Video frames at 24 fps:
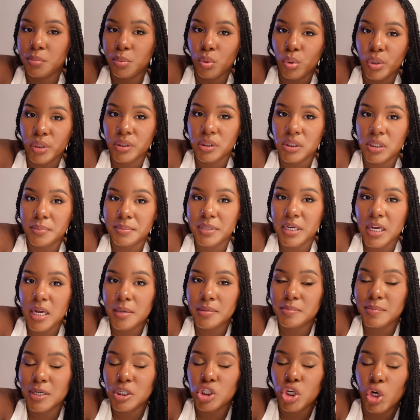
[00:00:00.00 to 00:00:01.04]
boards
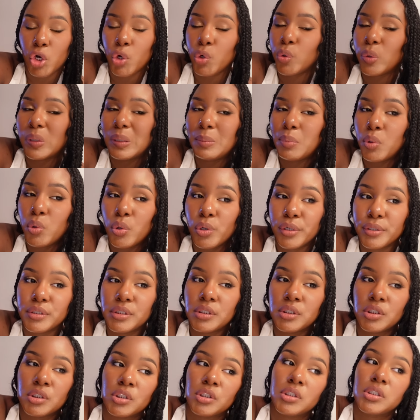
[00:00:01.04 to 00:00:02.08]
sometimes, my charcuterie boards,
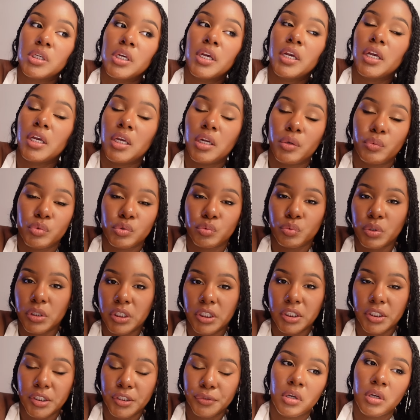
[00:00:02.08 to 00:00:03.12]
and it was
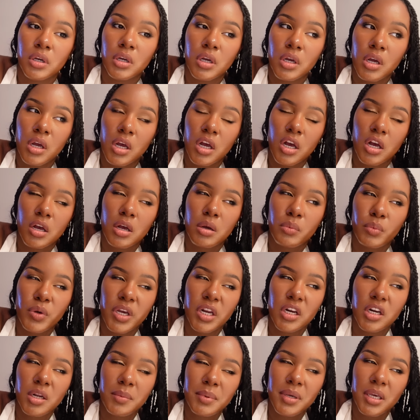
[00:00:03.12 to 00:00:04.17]
really good. Um, we
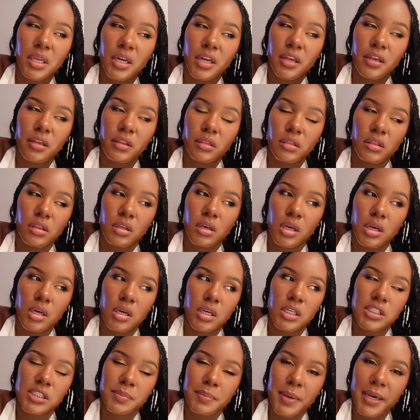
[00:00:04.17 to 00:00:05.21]
ended up getting
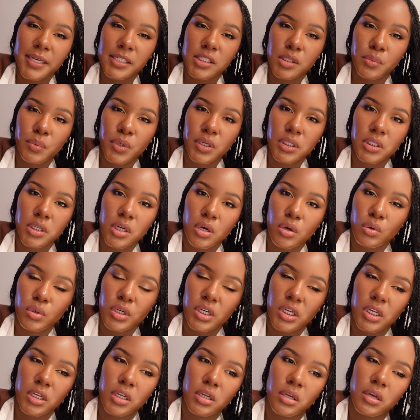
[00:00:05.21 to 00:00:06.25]
the spicy
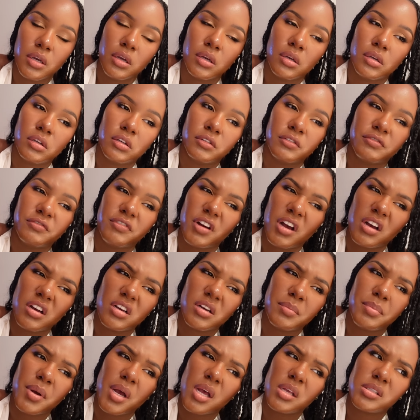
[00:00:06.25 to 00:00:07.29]
rigatoni
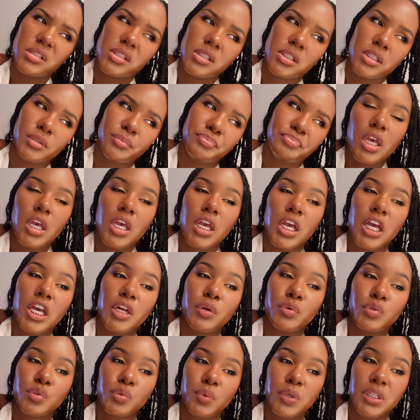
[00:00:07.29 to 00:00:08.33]
vodka pasta and
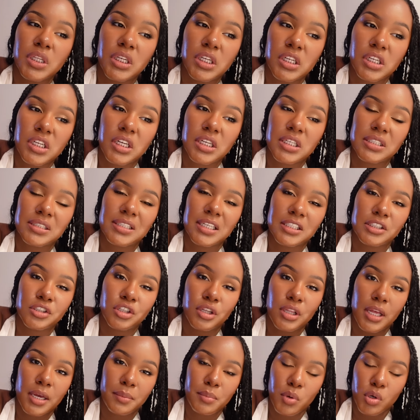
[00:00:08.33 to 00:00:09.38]
it was really good because that's
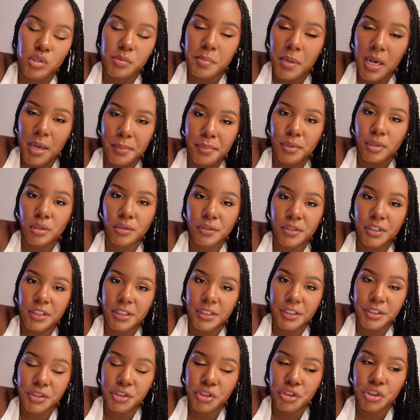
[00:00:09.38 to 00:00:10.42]
their like most popular
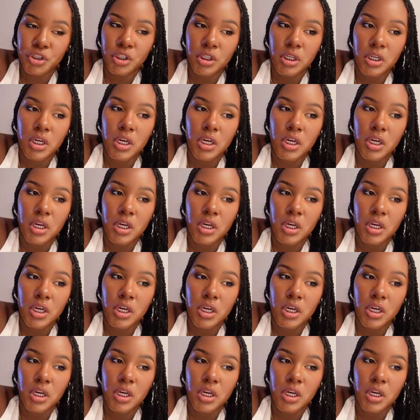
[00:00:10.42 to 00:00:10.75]
dish